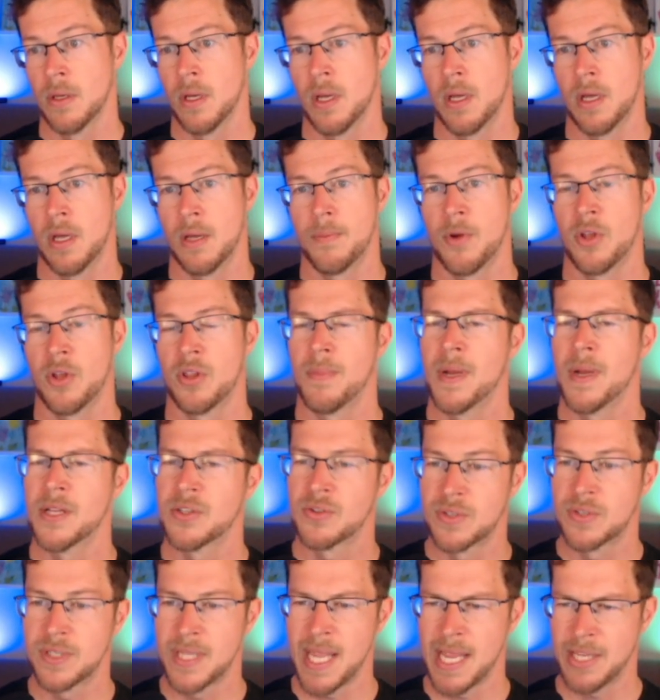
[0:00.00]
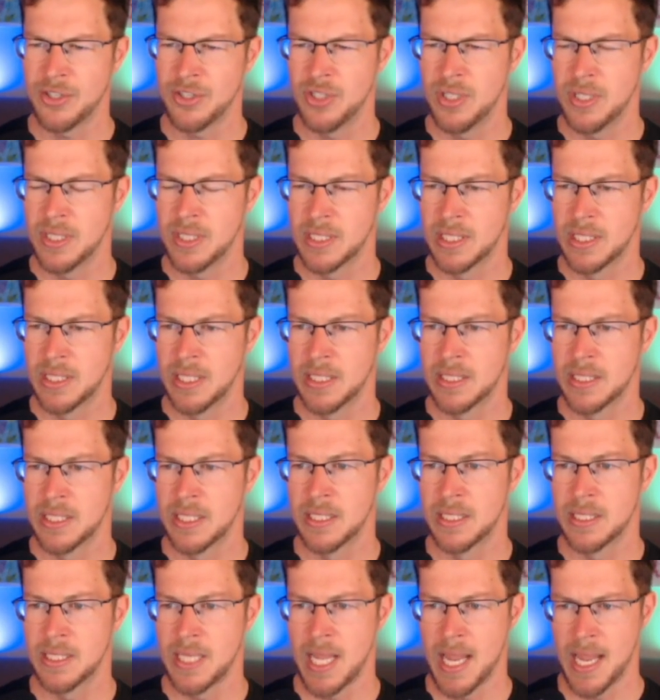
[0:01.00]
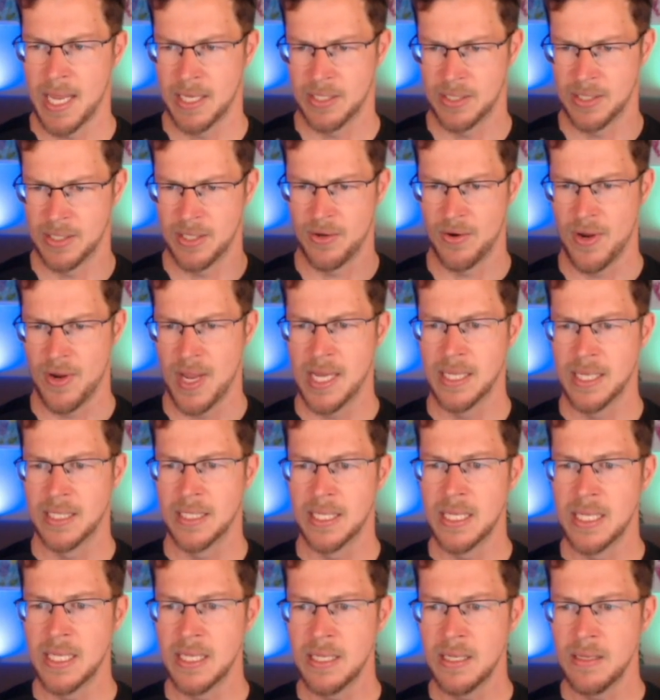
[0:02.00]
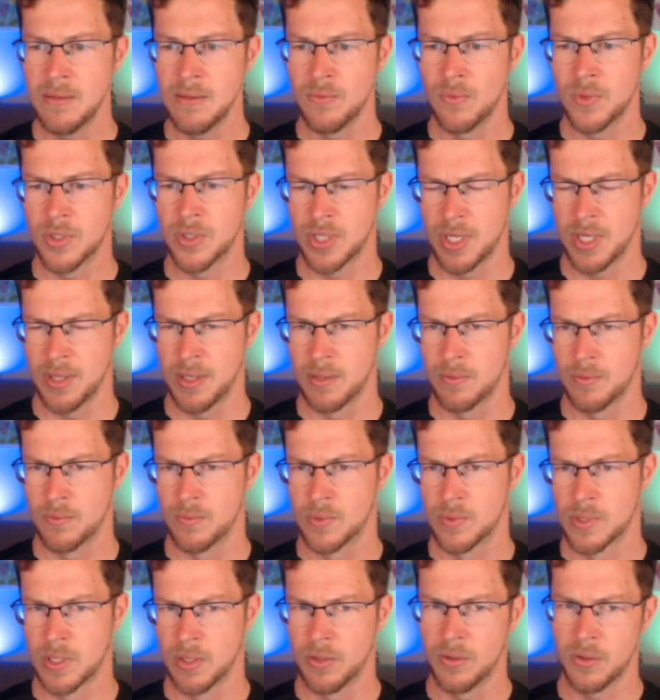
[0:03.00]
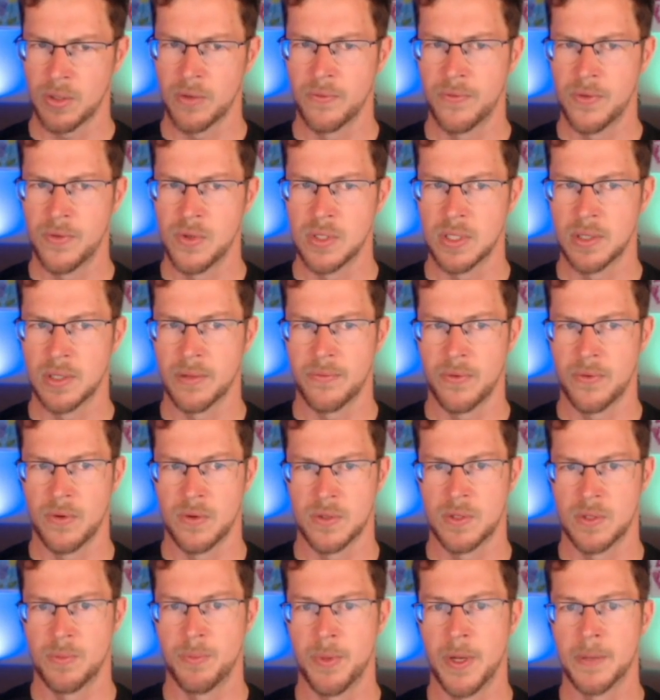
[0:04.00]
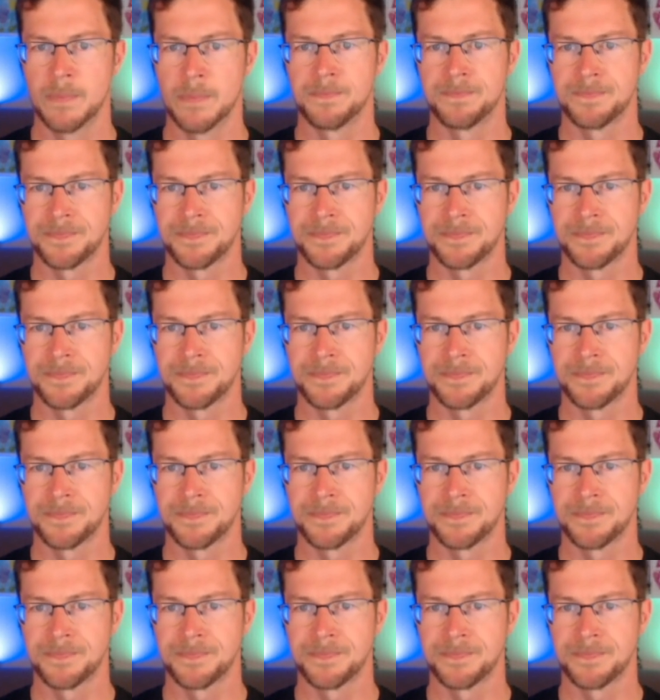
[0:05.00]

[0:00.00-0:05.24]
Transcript: On the monster stat sheet, this is listed as their AT, which I think was a little confusing at first, but